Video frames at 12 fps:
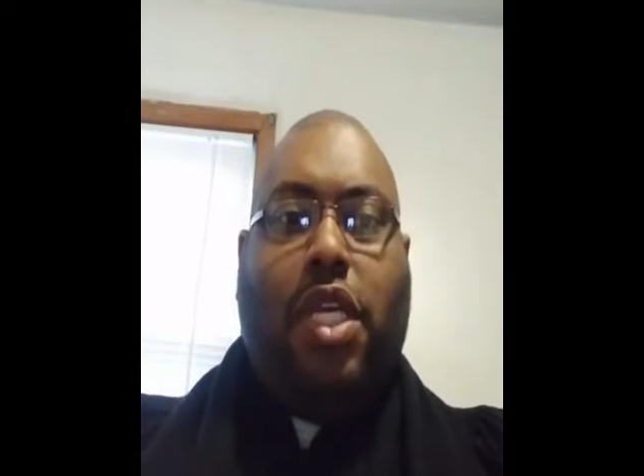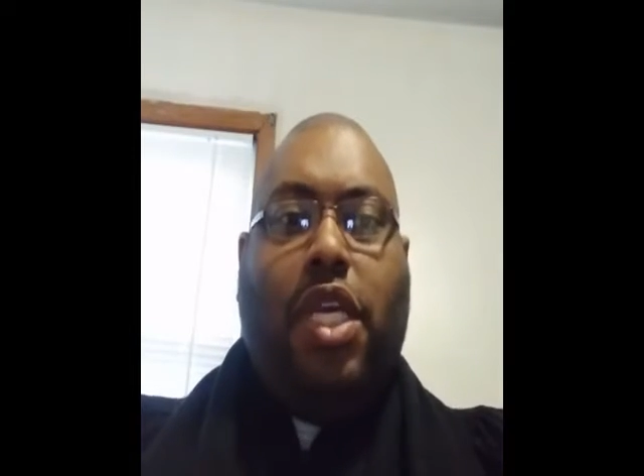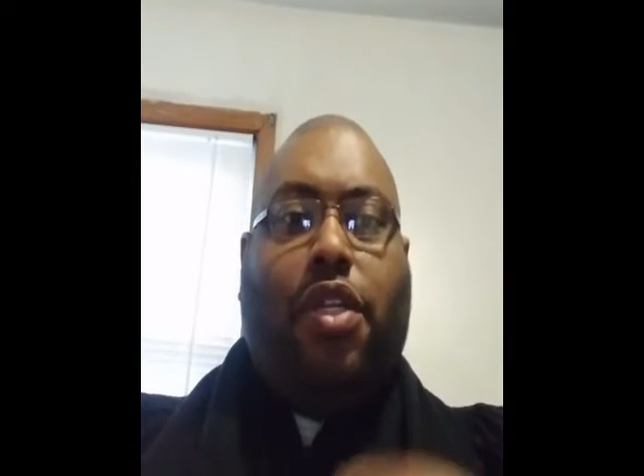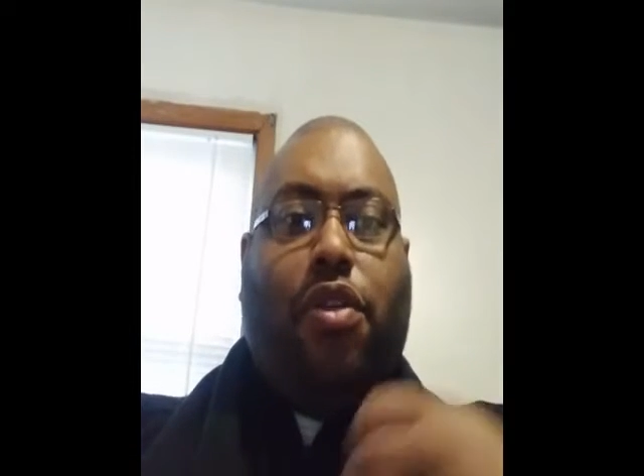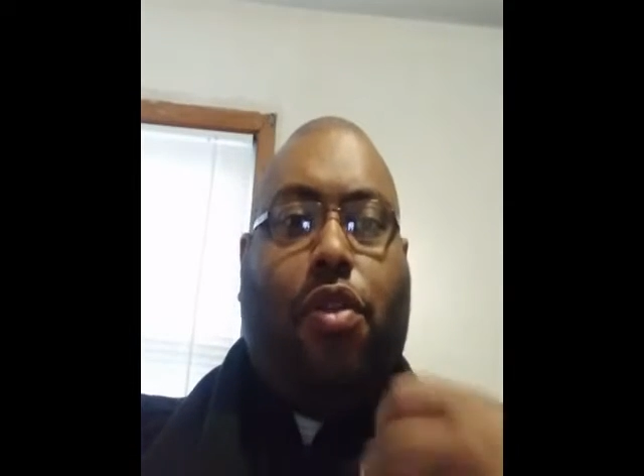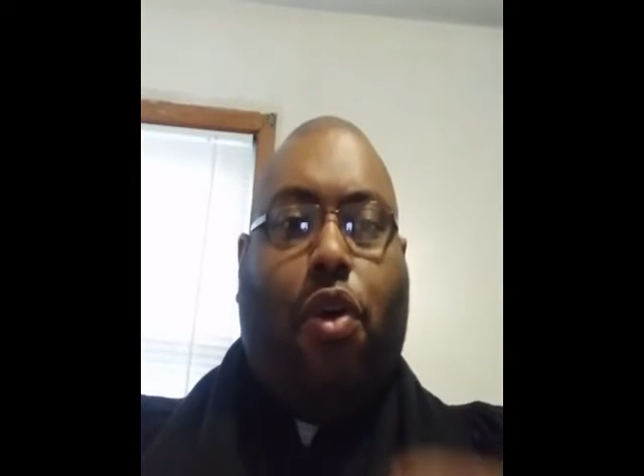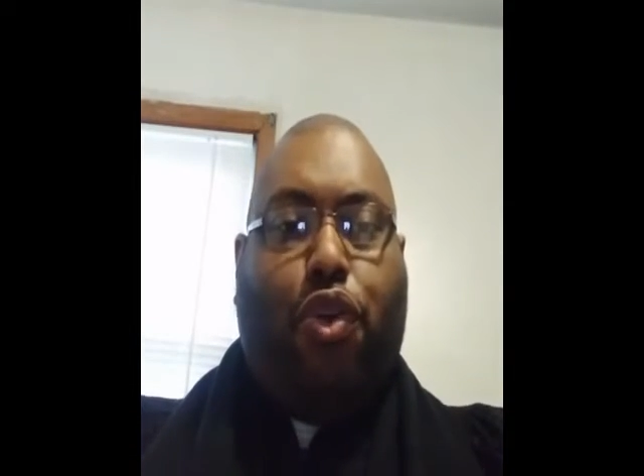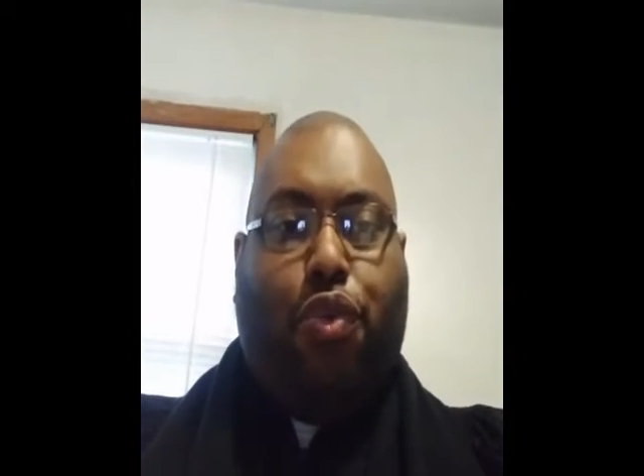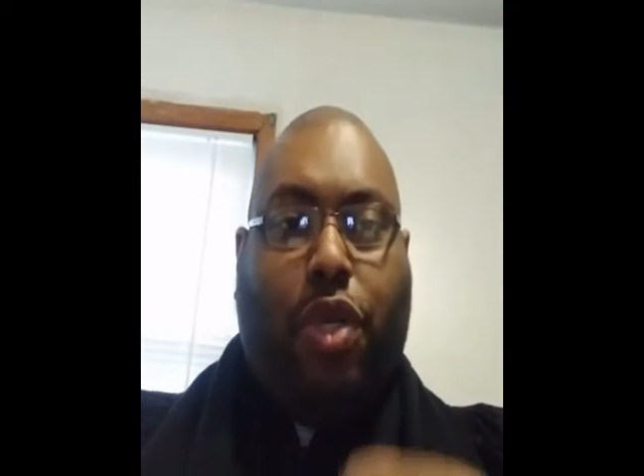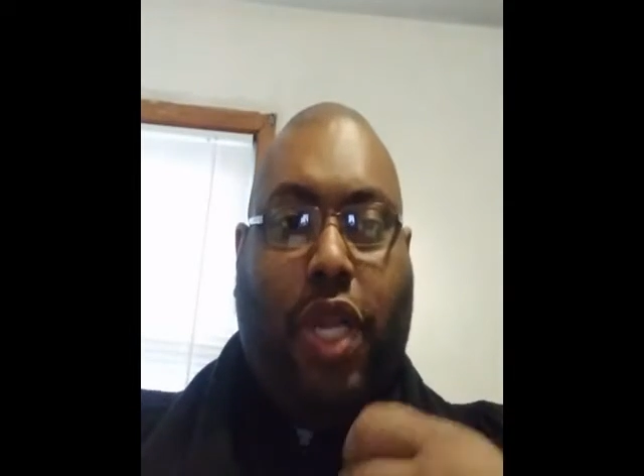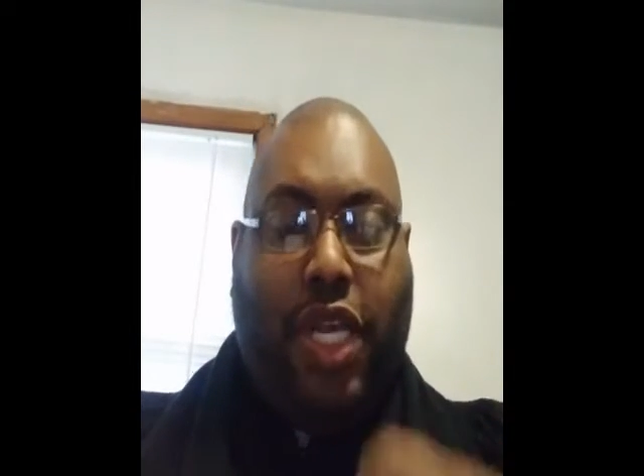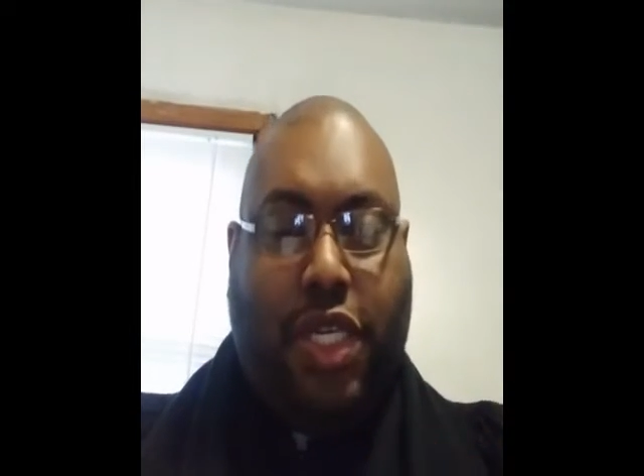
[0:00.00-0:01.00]
each of those
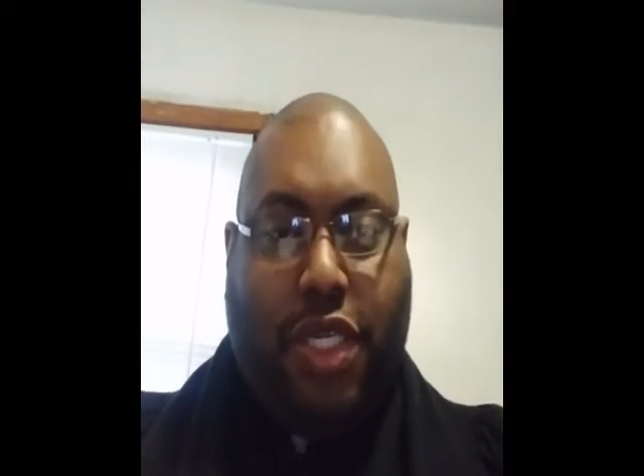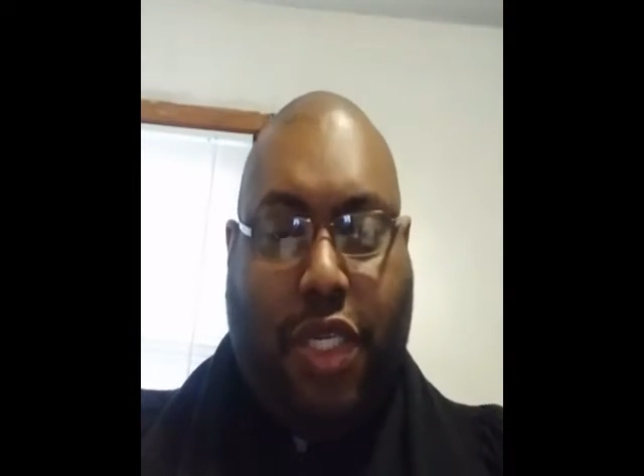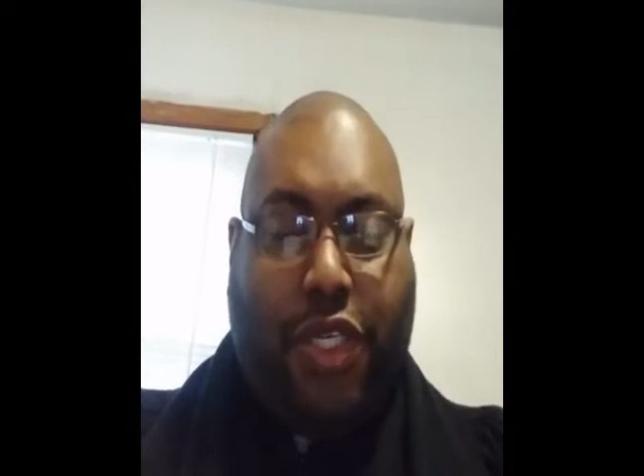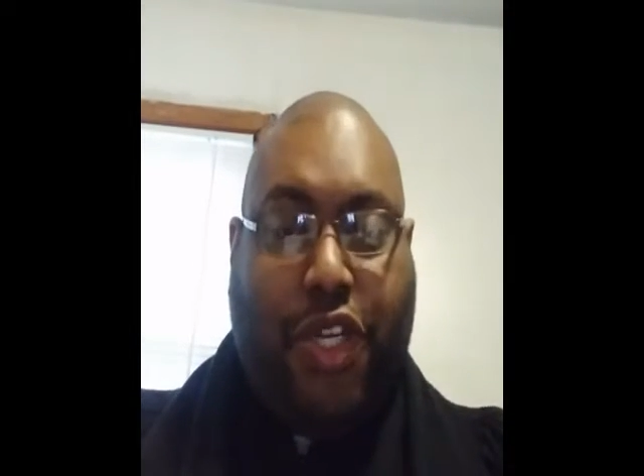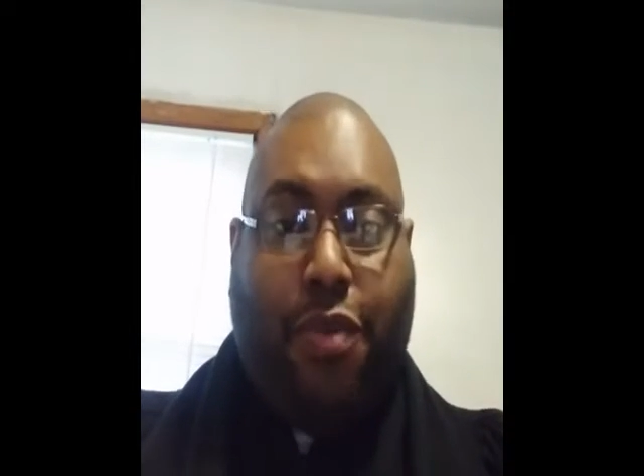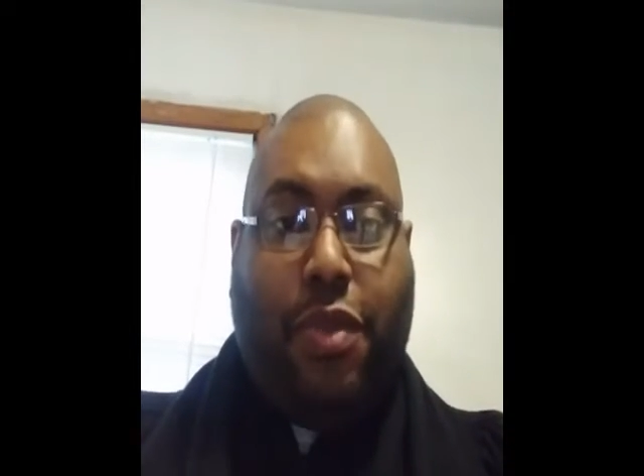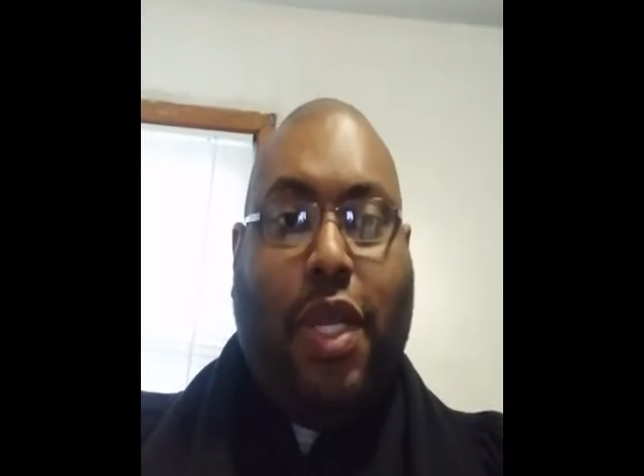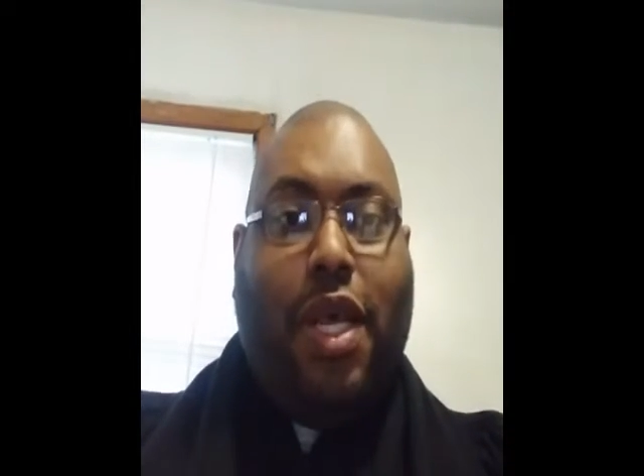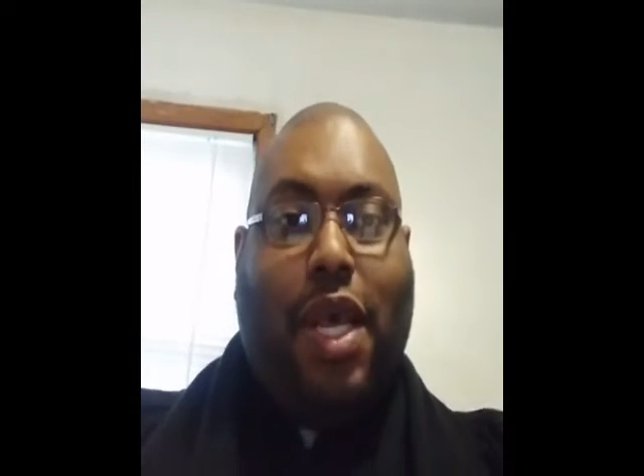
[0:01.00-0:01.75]
relationships,